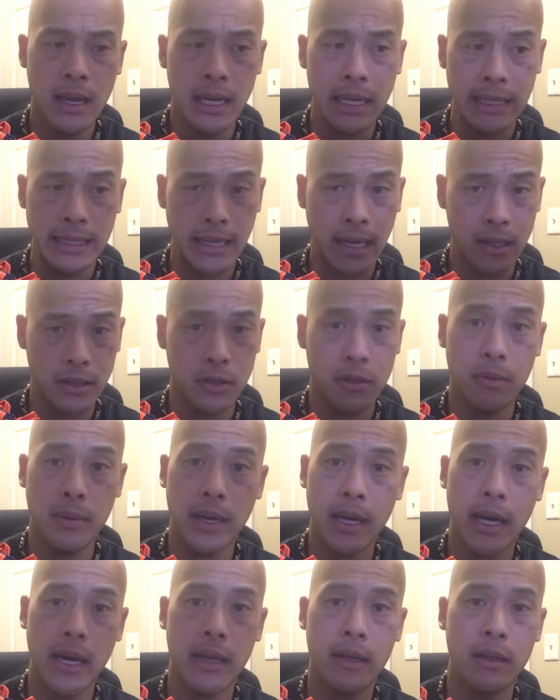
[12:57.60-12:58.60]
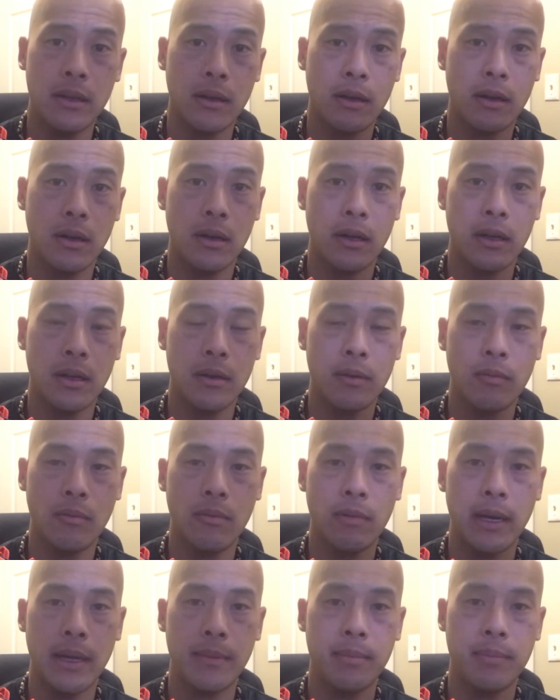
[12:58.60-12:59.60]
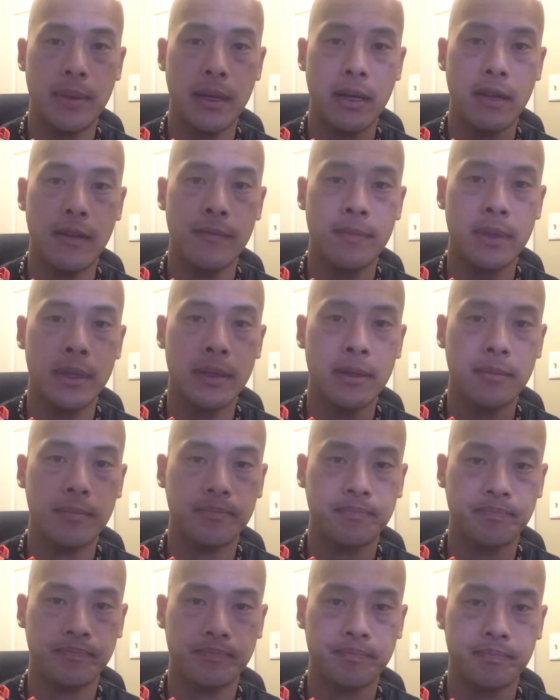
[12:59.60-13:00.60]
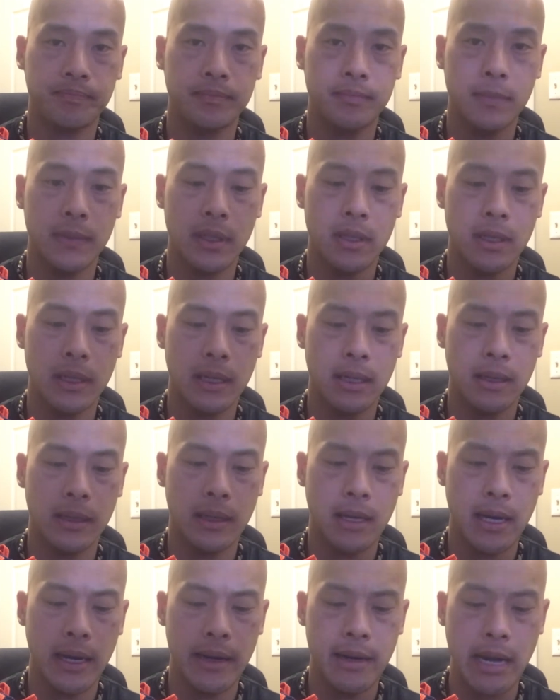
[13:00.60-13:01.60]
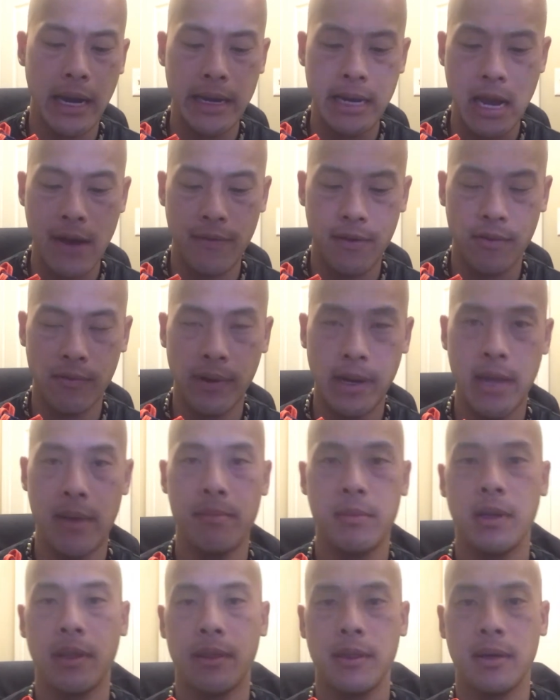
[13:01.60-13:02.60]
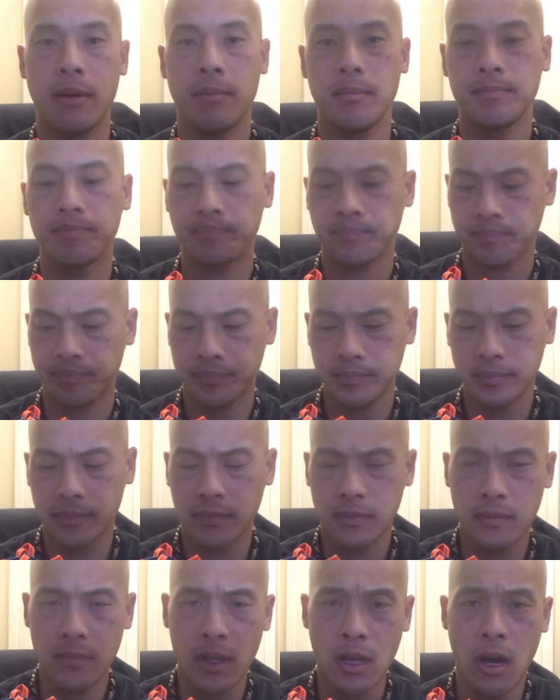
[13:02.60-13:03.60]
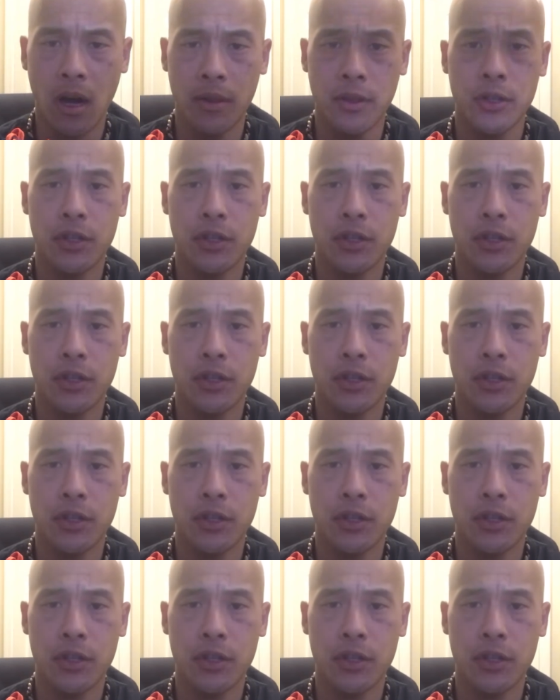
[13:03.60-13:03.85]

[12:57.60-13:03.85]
Not too bad on wet pavement. I never ran with them on the